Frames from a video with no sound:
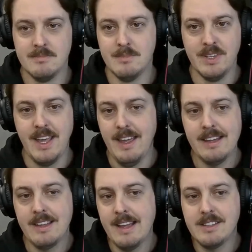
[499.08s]
But
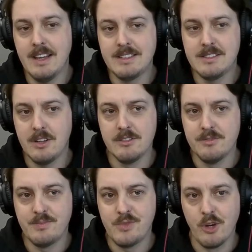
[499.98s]
yeah, outside
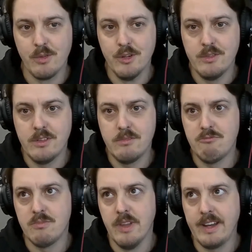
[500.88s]
of Joe Root,
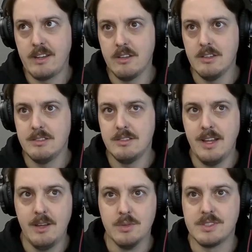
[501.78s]

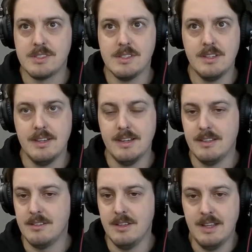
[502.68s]
he was
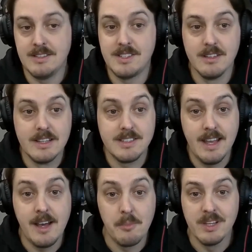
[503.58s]
and still is
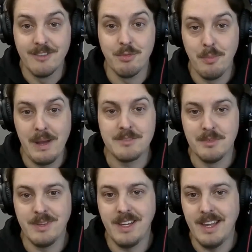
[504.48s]
an unbelievable
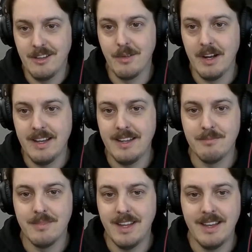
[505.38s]
batsman. But yeah, you're right. He
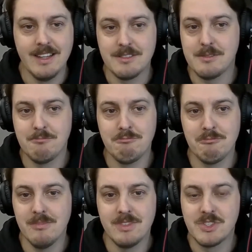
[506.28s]
in this
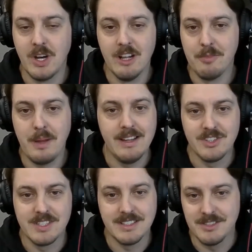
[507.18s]
style of play, it
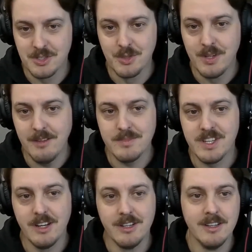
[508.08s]
just doesn't suit him.
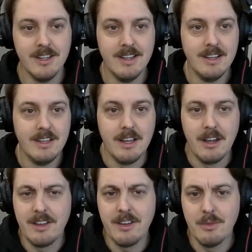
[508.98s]
So,
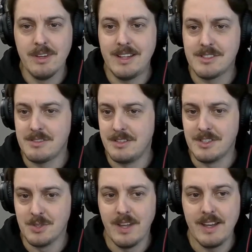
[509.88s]
and I think you
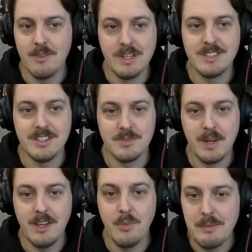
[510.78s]
saw that in one test
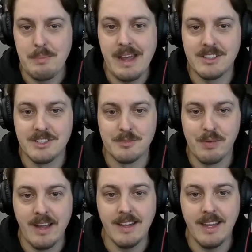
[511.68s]
where he went back to just
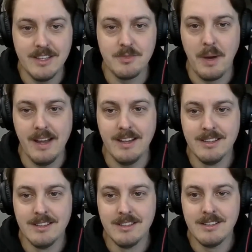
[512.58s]
playing his
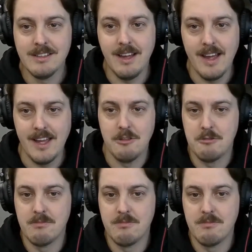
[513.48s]
way, and